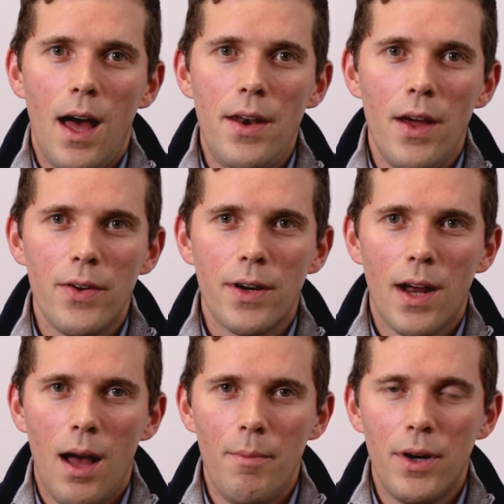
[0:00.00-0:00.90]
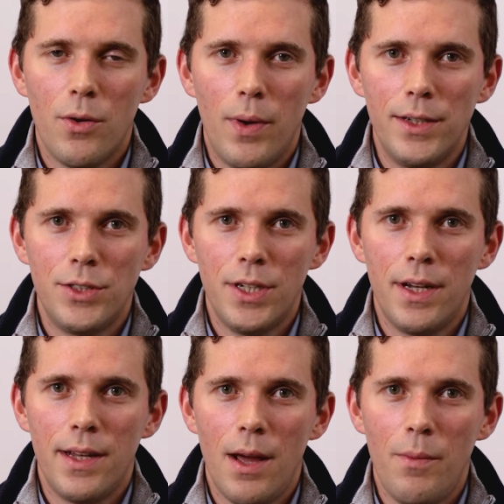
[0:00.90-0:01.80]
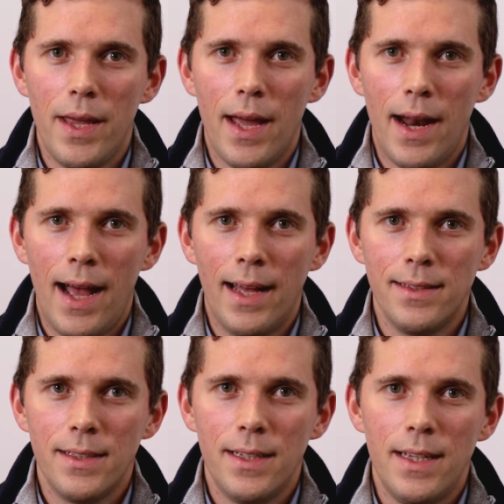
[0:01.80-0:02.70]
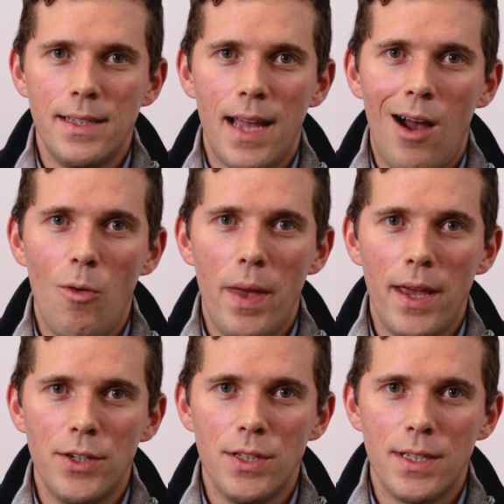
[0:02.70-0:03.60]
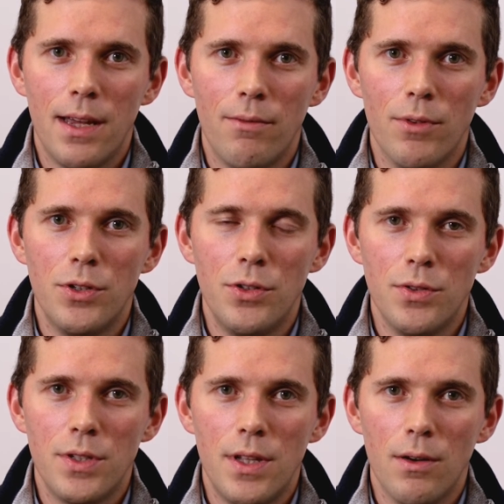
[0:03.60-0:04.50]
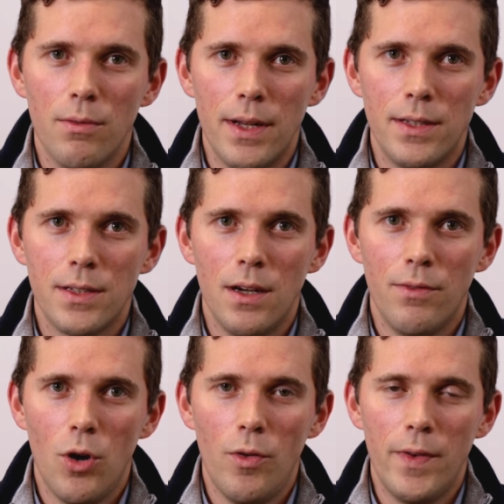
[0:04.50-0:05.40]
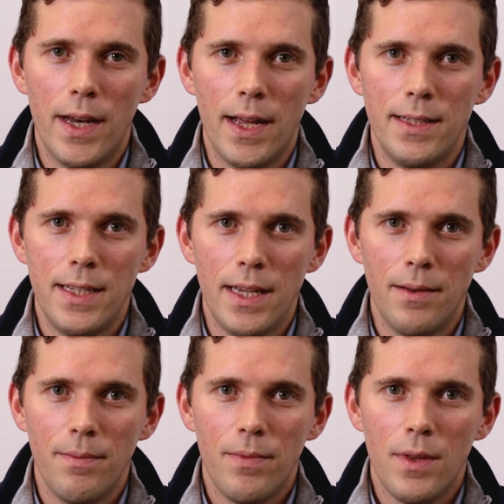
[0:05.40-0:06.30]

Another common question that we get asked is how patients can reduce their risk of COVID 19.